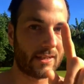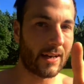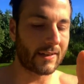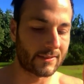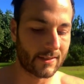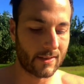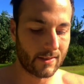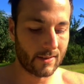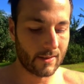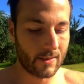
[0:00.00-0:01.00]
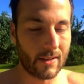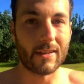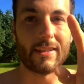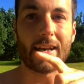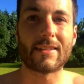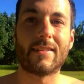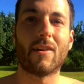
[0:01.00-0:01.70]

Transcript: because yes,